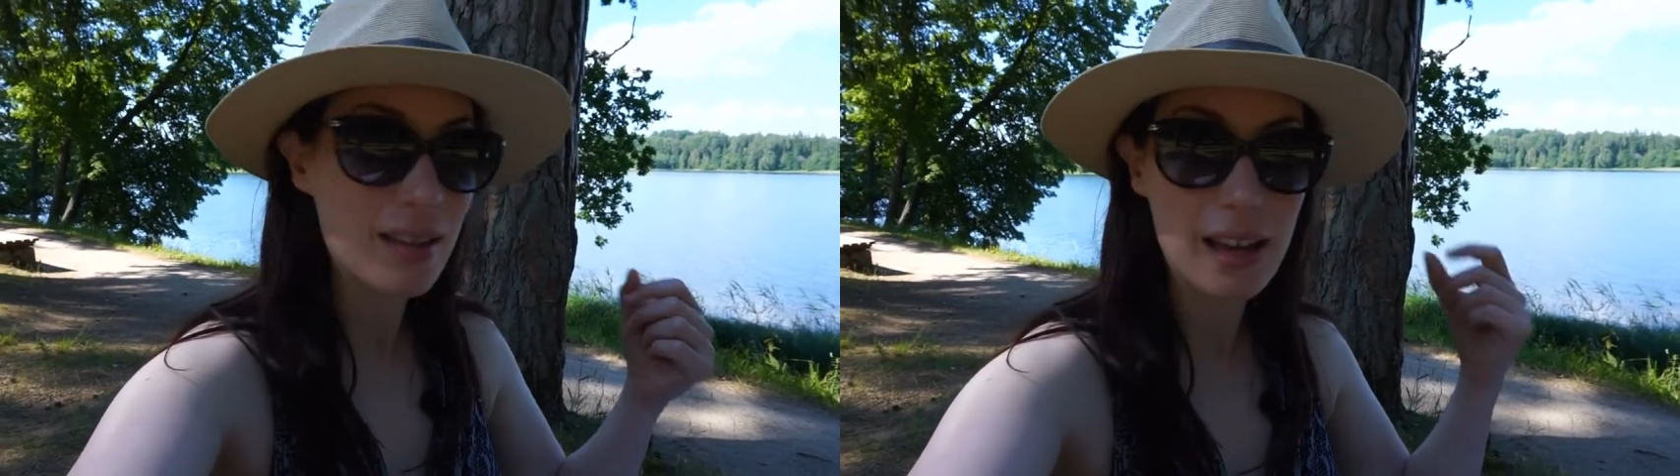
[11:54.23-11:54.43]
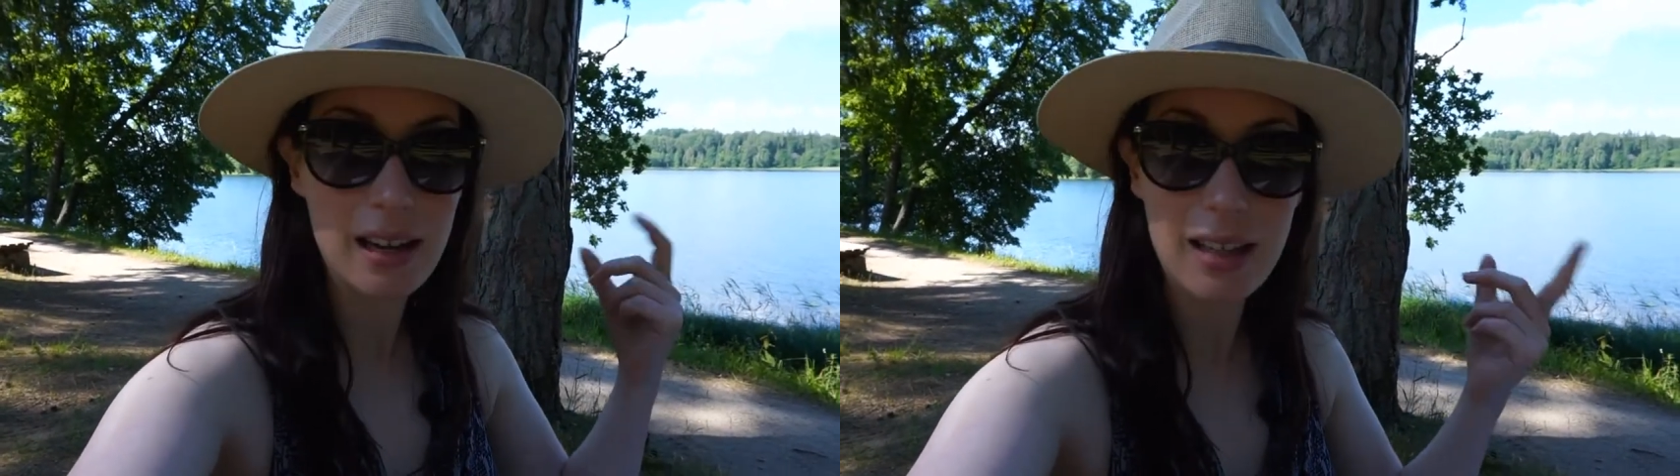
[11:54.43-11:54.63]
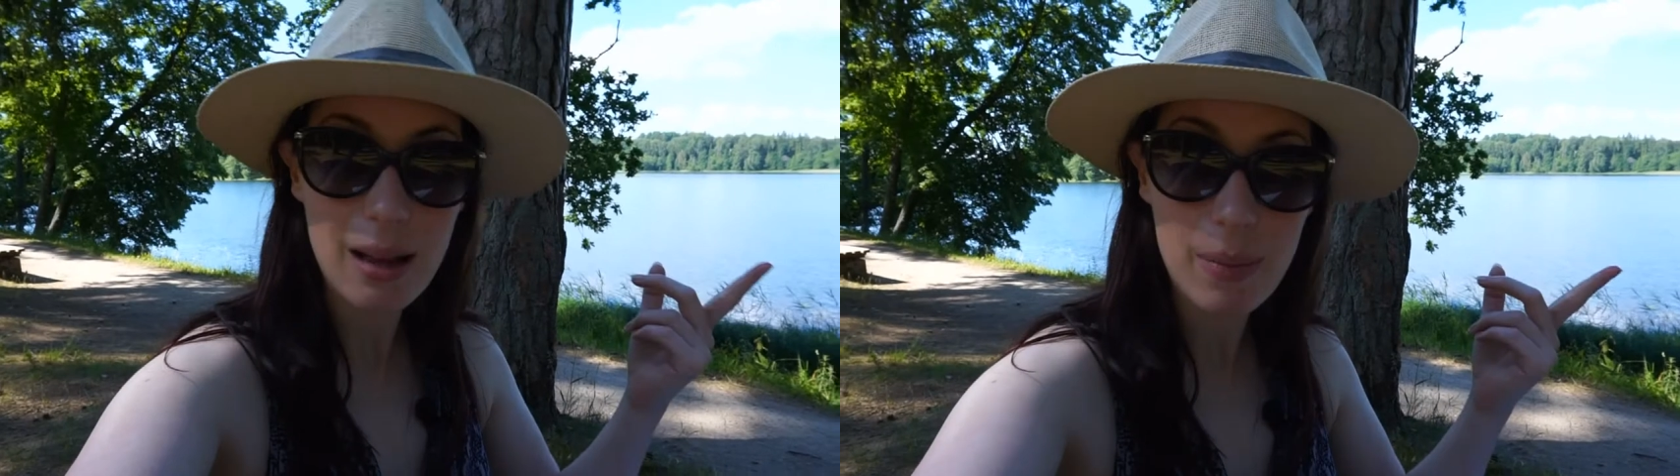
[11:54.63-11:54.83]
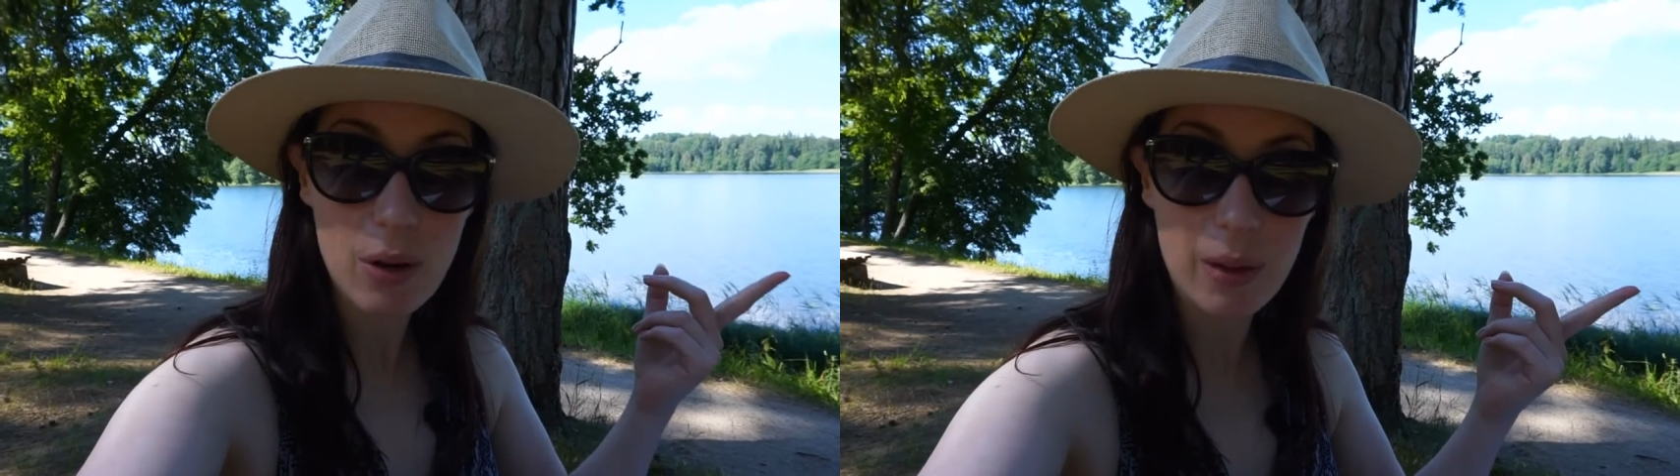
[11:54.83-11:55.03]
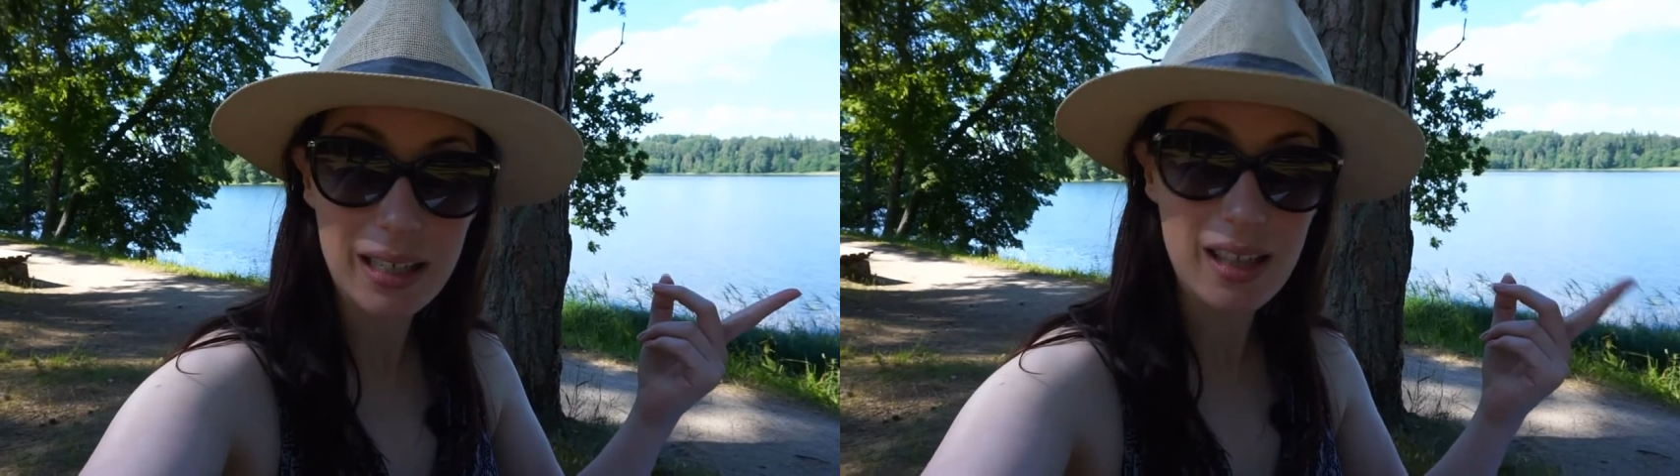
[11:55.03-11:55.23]
an alarm
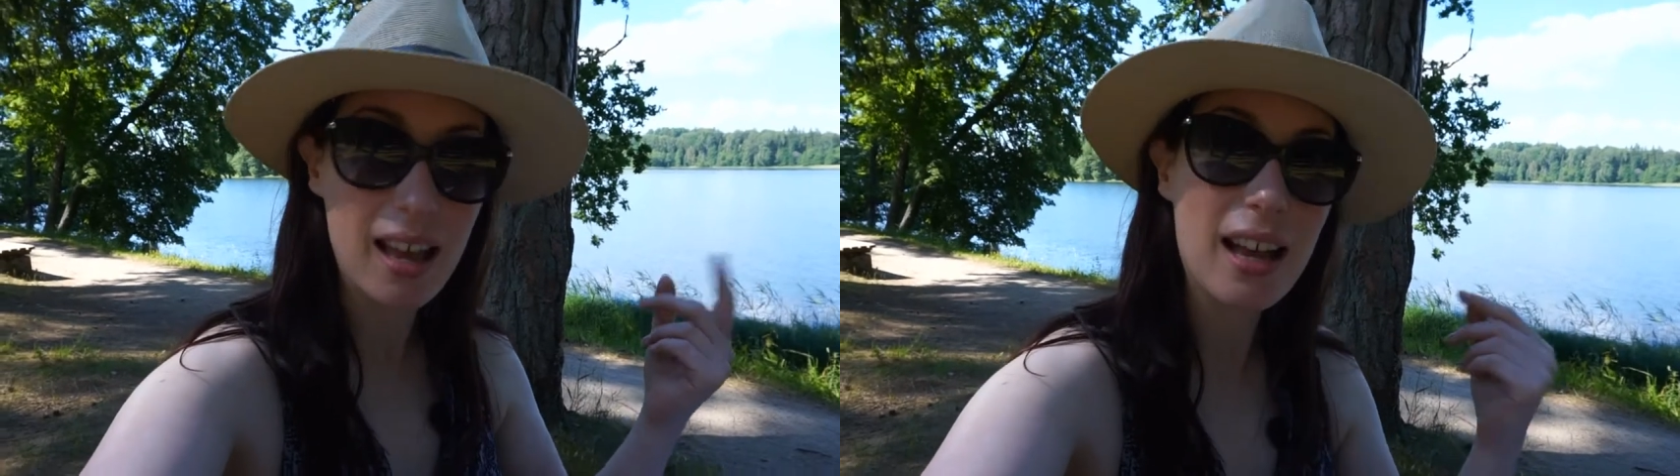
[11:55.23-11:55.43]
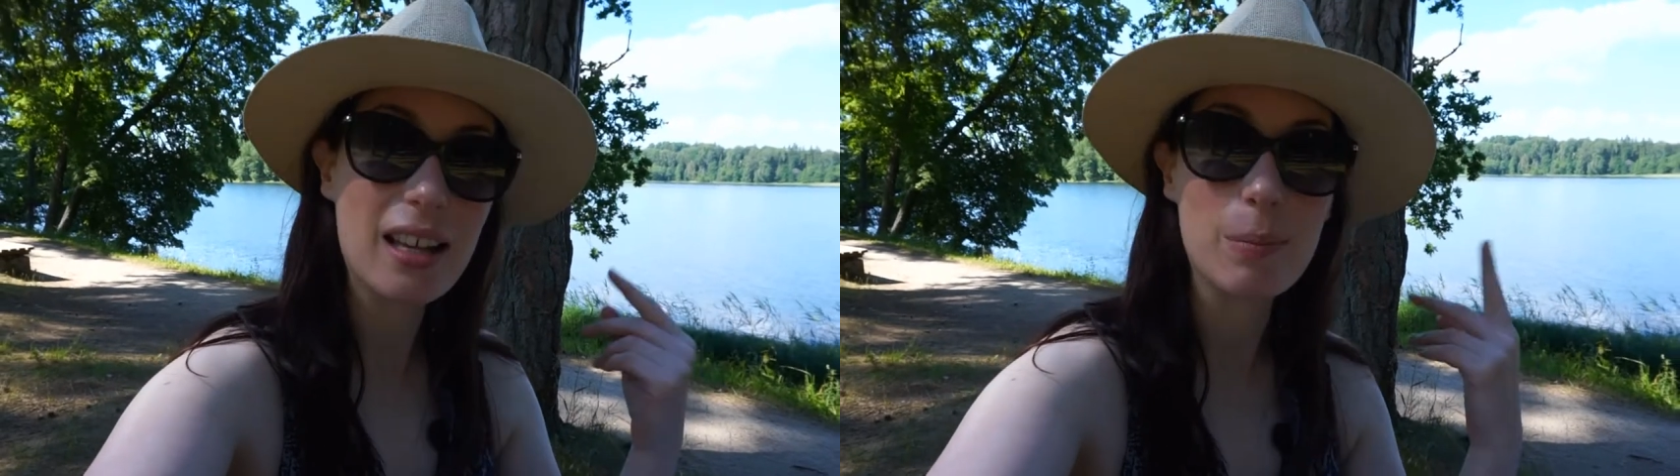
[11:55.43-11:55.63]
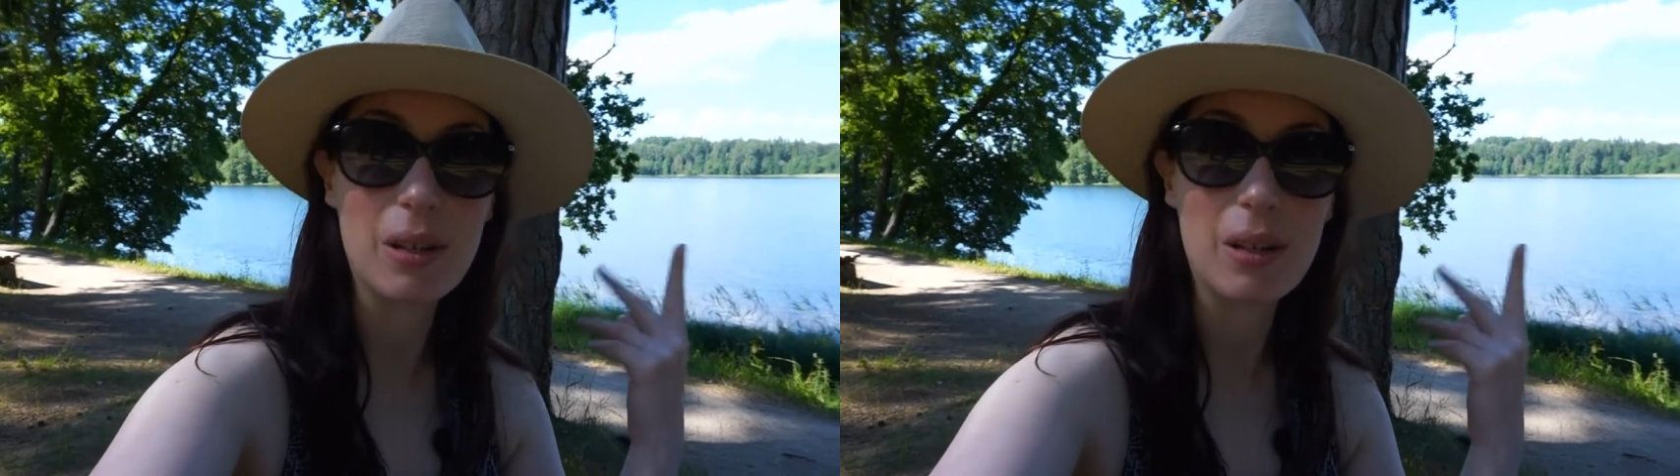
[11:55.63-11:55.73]
bell rings in the house